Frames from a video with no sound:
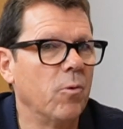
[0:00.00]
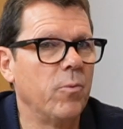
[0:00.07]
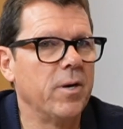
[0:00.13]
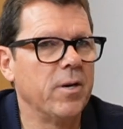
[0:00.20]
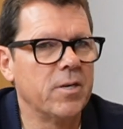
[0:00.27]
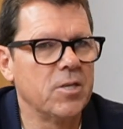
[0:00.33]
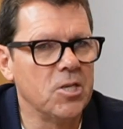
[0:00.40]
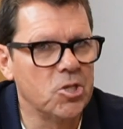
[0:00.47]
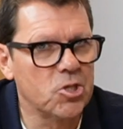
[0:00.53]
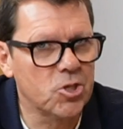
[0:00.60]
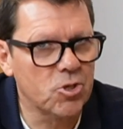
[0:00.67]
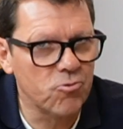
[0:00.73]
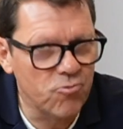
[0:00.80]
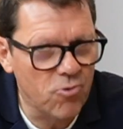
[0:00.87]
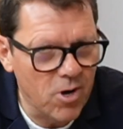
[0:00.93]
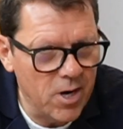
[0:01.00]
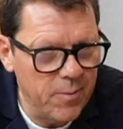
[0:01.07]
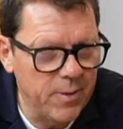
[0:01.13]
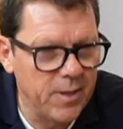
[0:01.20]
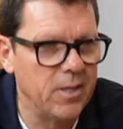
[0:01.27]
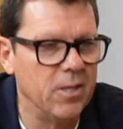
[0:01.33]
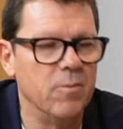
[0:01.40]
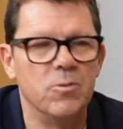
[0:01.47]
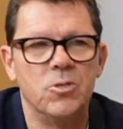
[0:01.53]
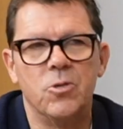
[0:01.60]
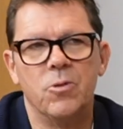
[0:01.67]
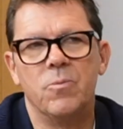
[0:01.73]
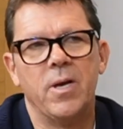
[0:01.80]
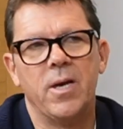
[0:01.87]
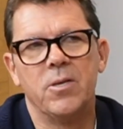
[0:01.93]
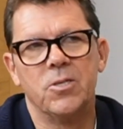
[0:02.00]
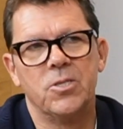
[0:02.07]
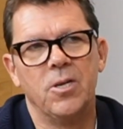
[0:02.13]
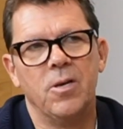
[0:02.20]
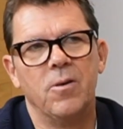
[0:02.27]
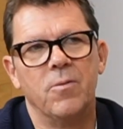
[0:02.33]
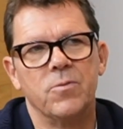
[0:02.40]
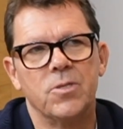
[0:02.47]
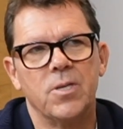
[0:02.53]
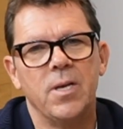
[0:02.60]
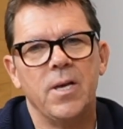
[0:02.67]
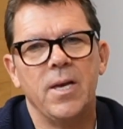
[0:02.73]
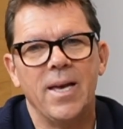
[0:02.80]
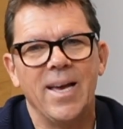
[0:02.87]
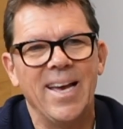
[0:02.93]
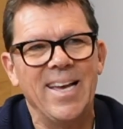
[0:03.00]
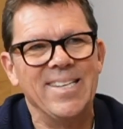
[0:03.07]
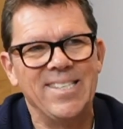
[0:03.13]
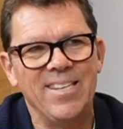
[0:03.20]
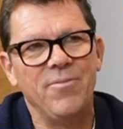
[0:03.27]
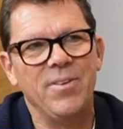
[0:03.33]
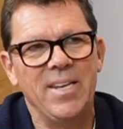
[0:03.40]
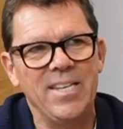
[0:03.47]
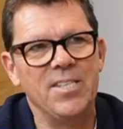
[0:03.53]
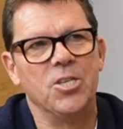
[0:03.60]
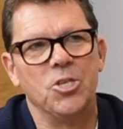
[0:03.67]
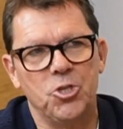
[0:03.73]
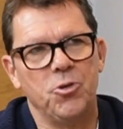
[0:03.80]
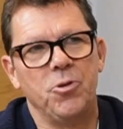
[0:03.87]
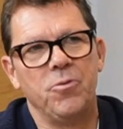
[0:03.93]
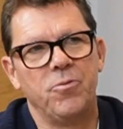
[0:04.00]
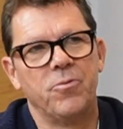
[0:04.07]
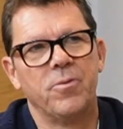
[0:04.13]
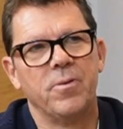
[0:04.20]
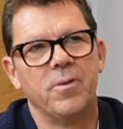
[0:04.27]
but we're describing them to ourselves as if it is a truth.